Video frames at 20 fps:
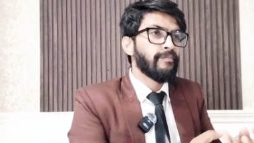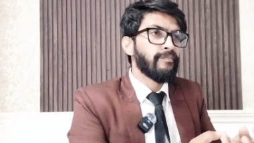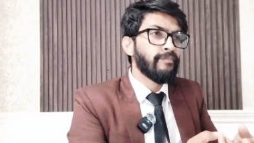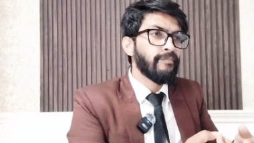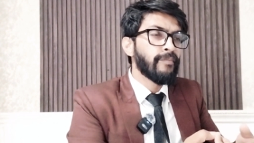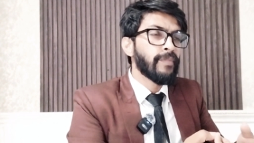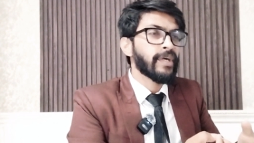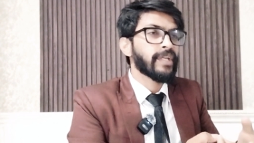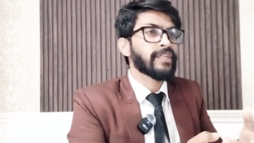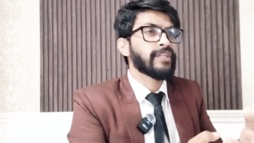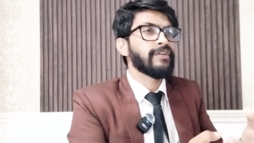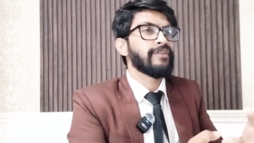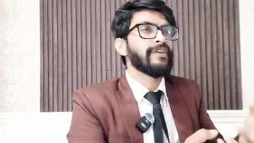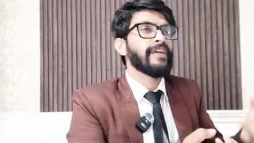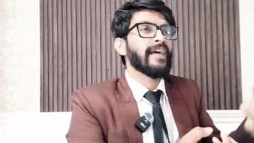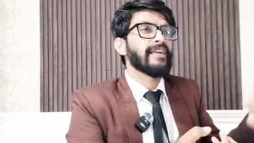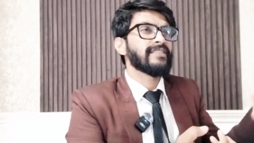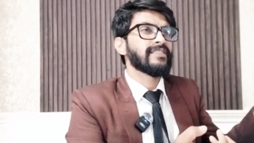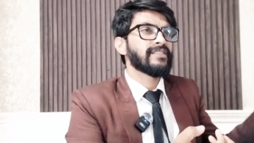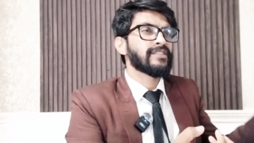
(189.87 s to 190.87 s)

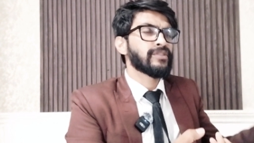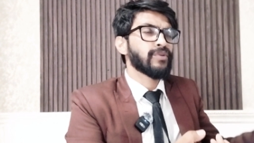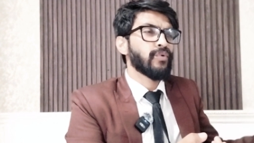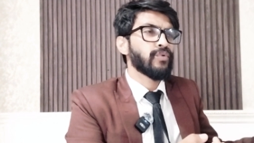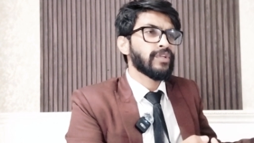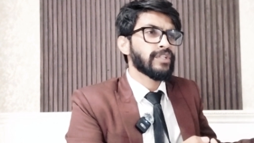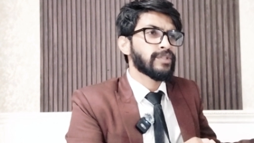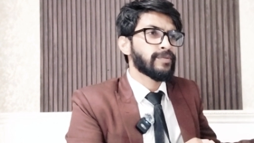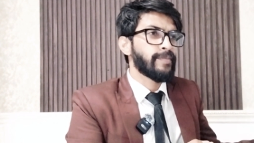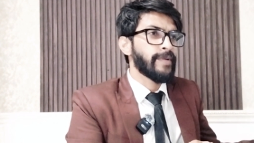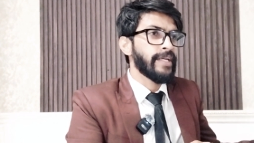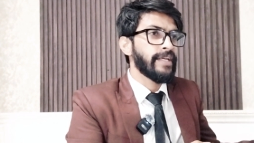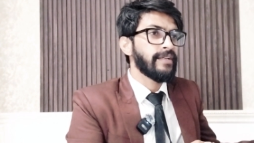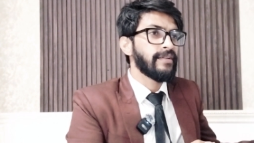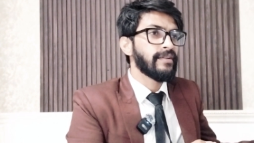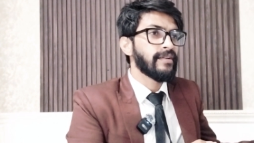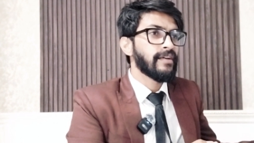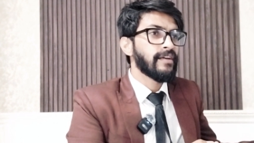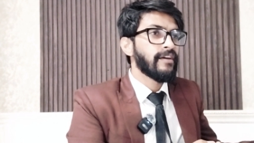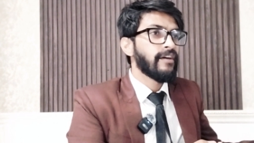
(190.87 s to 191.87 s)
Mercury has its own
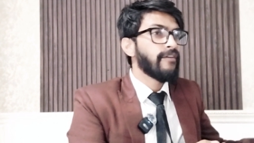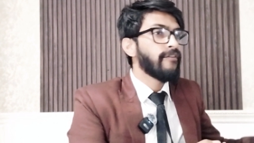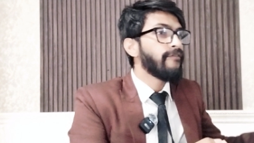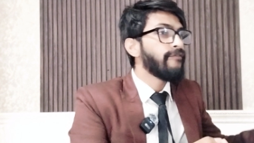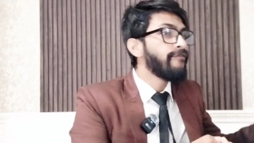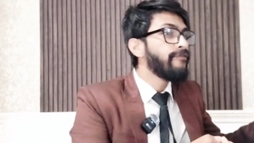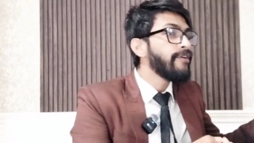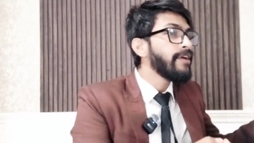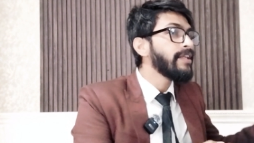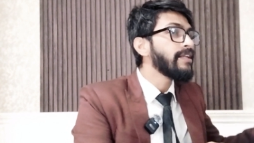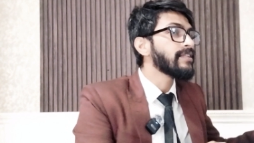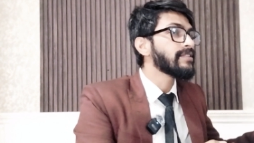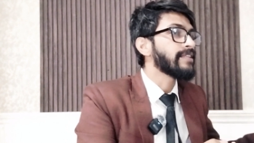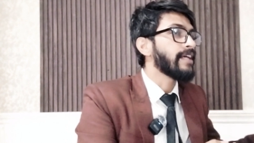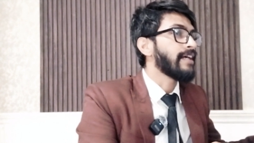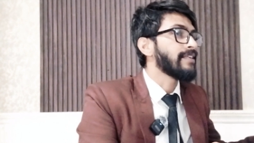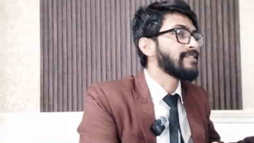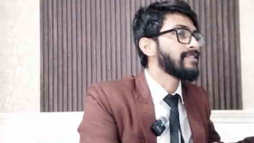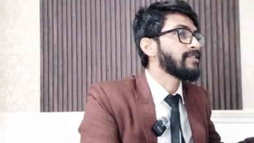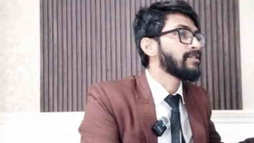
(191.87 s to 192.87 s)
speed, Venus
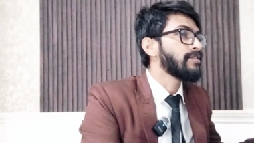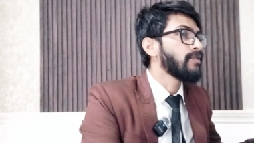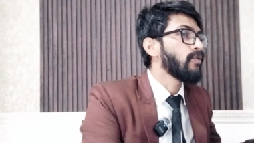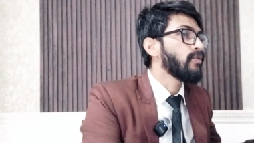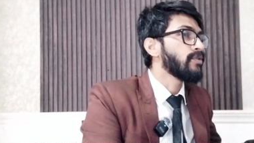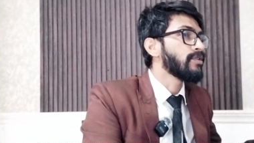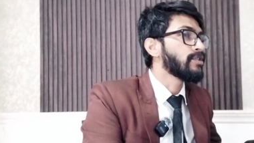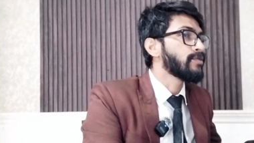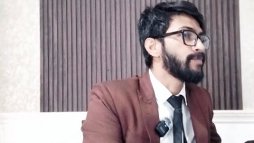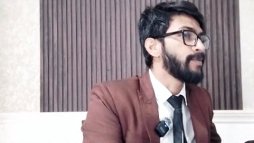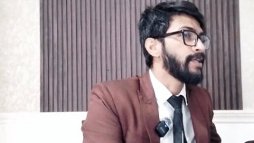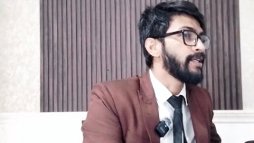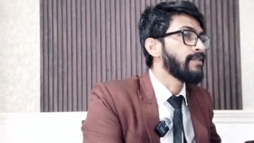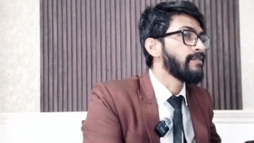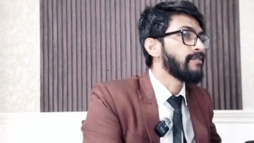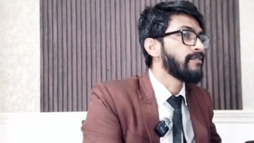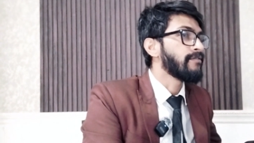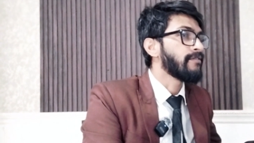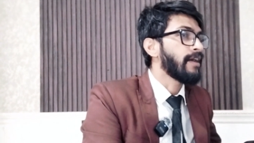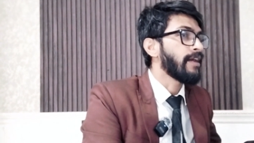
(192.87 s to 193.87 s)
has its own
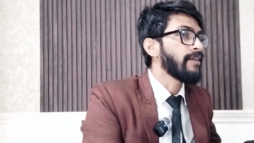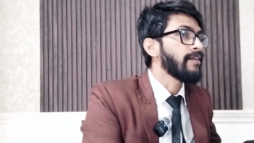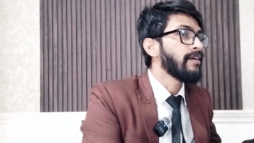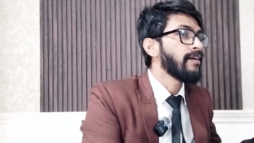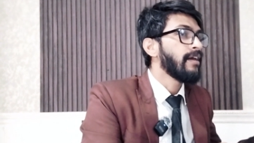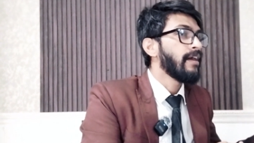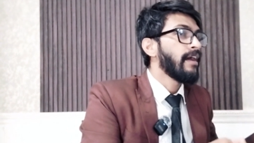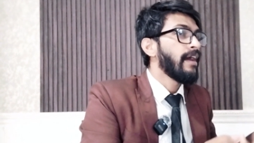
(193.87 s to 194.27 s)
speed, right?